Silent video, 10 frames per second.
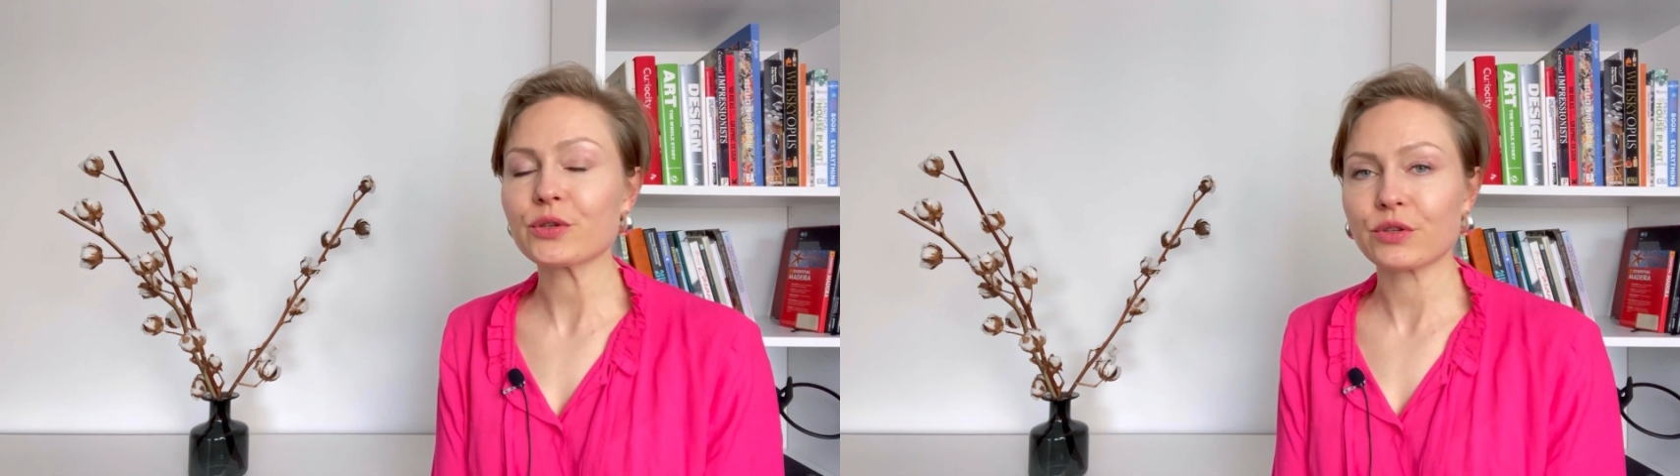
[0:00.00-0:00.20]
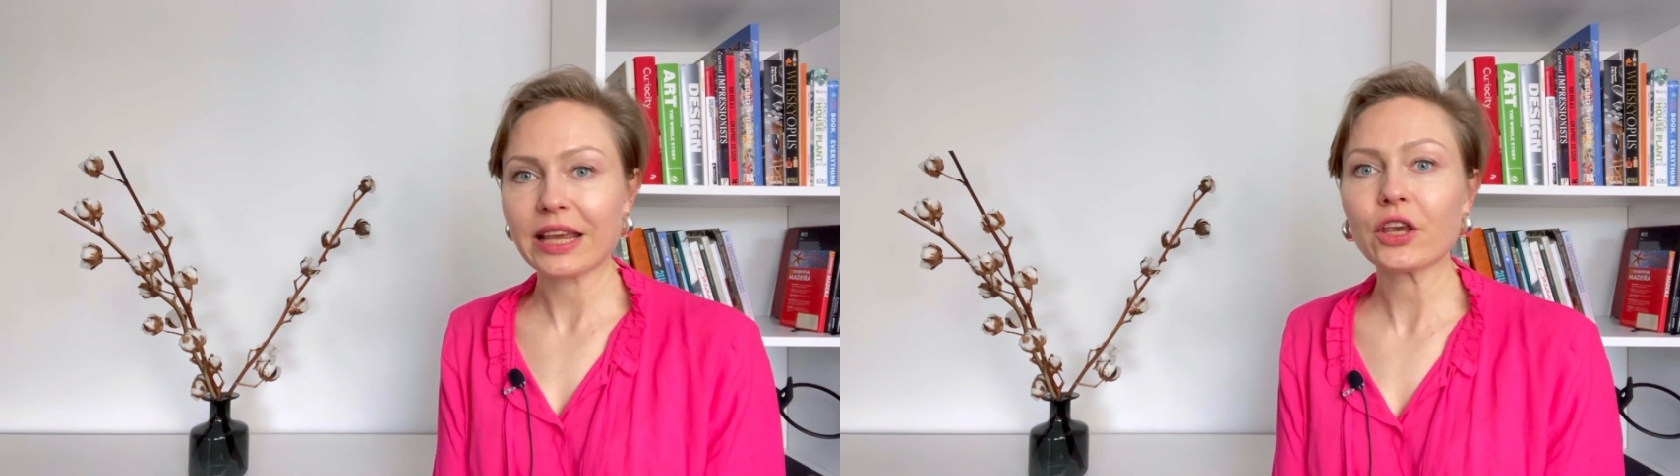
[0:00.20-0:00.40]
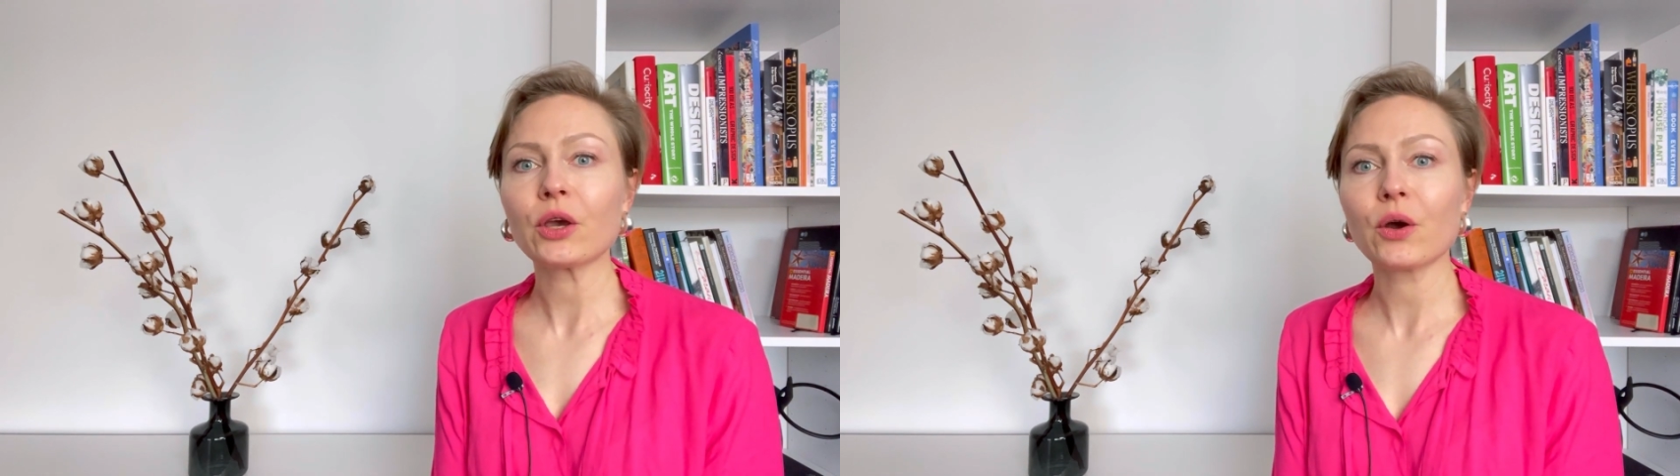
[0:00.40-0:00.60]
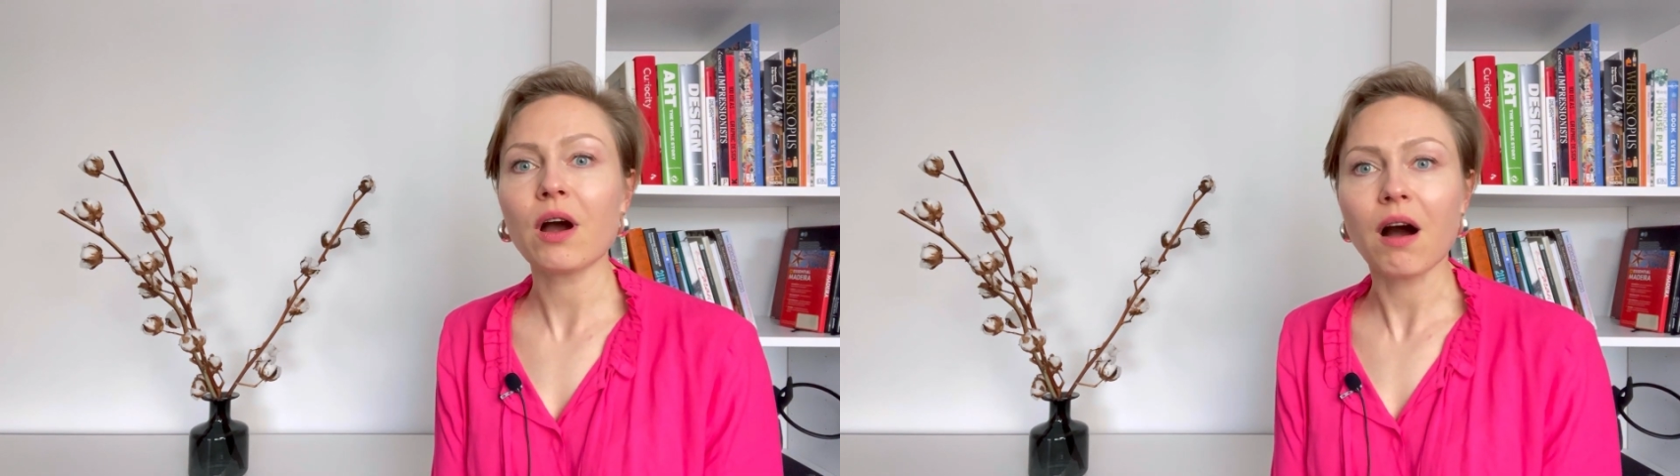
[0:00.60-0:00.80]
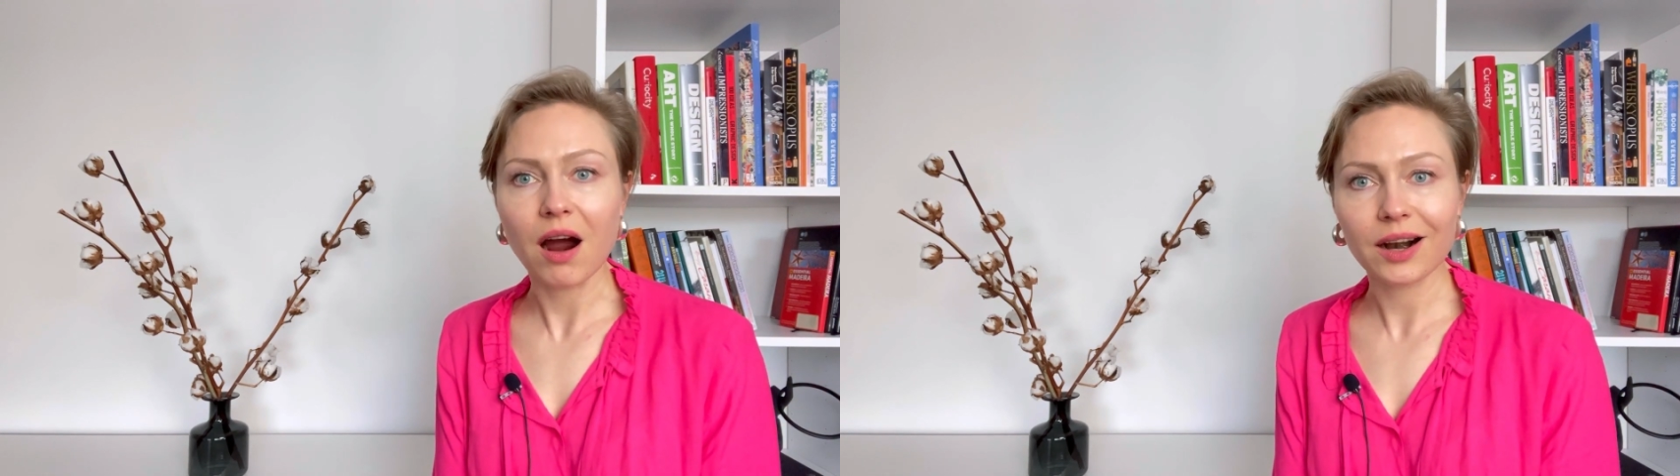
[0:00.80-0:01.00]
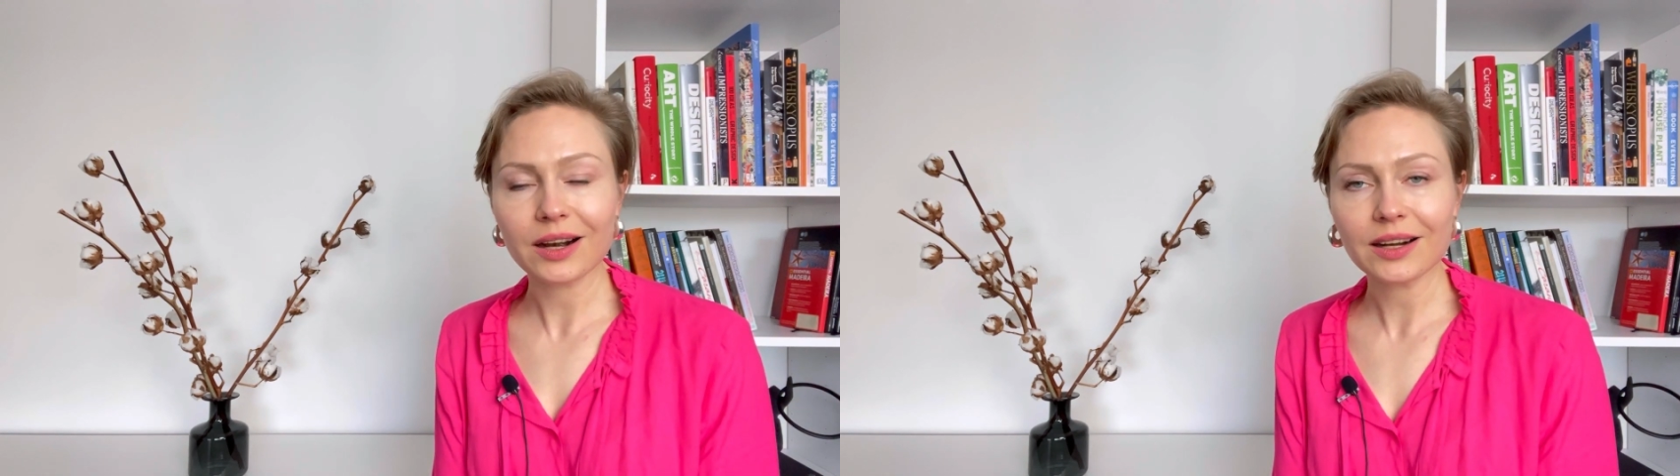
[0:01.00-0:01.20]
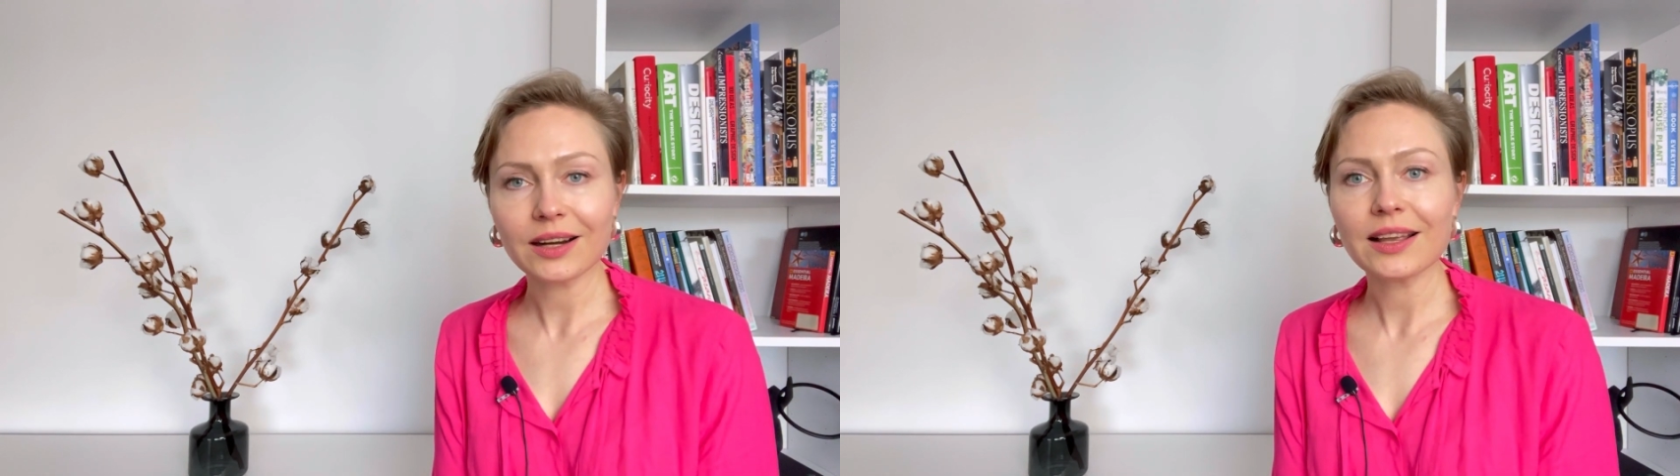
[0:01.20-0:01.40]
to take her car